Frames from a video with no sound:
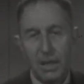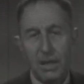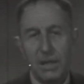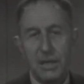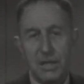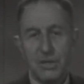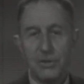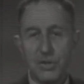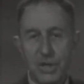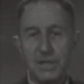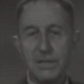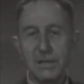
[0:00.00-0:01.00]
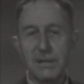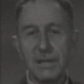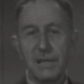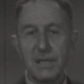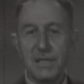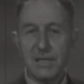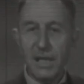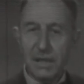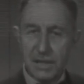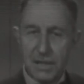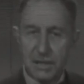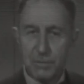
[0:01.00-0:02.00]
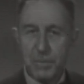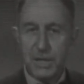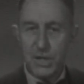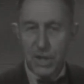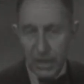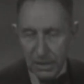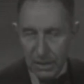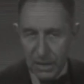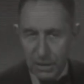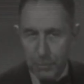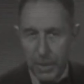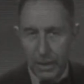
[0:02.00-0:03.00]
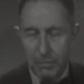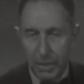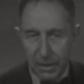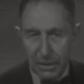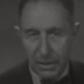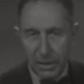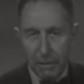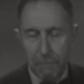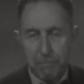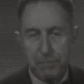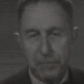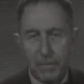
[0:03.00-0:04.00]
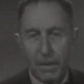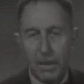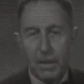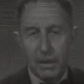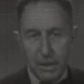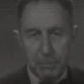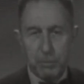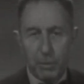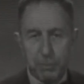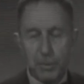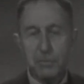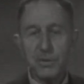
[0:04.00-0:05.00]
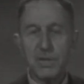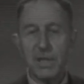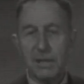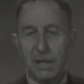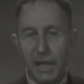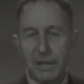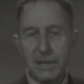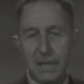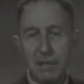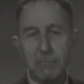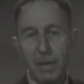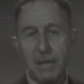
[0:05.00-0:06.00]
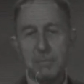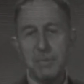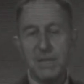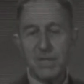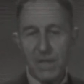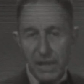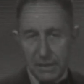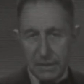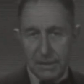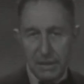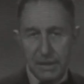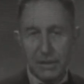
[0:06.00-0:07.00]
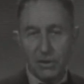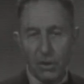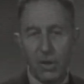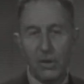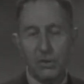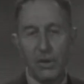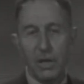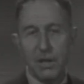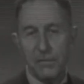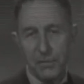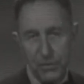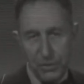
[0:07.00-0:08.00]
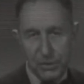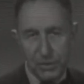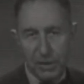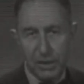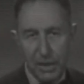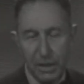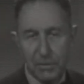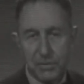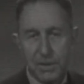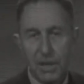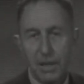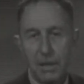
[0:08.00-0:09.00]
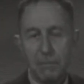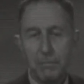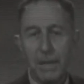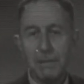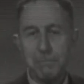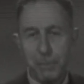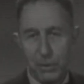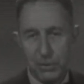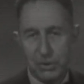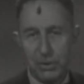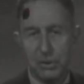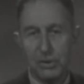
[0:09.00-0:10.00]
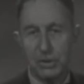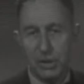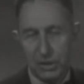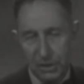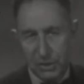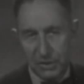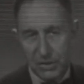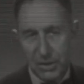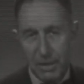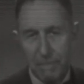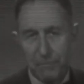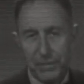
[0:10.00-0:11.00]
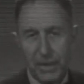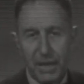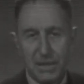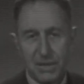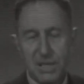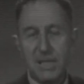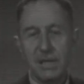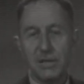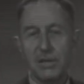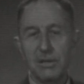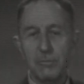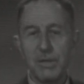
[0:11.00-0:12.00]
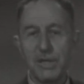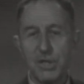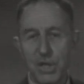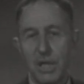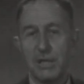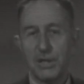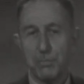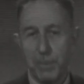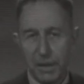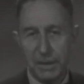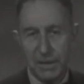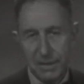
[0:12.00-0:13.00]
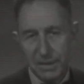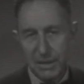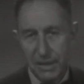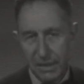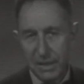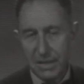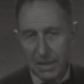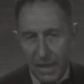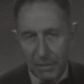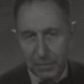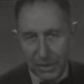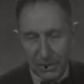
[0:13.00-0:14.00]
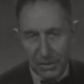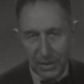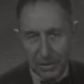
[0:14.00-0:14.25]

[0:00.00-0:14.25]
He suggested that his ideas be checked experimentally. He proposed that lightning might be silently drawn off thunderclouds by pointed conductors, as he had done with charged bodies in his laboratory.